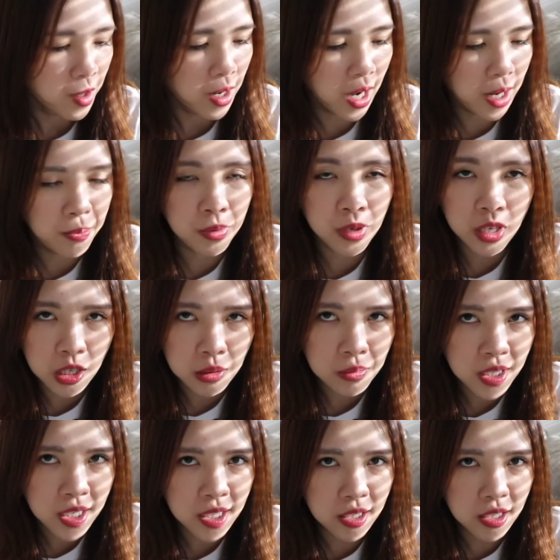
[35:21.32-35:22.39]
I
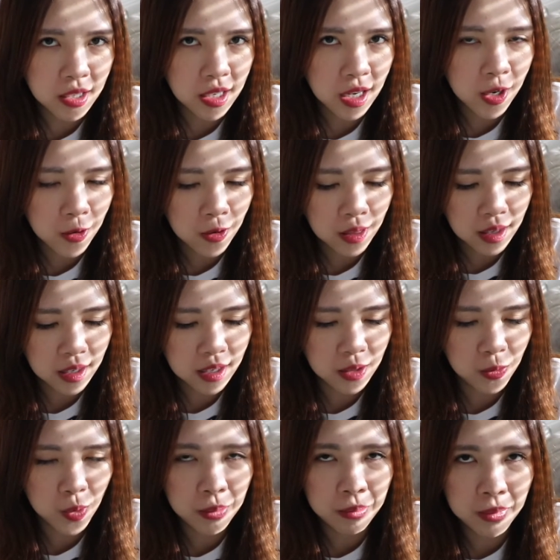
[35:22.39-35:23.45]
probably can eat the whole thing
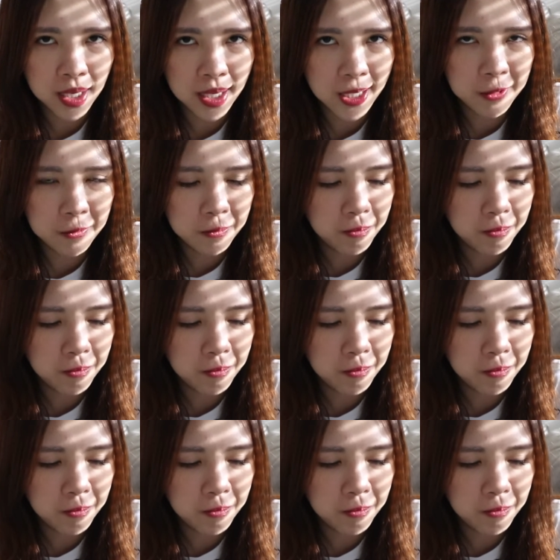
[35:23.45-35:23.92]
in one bite.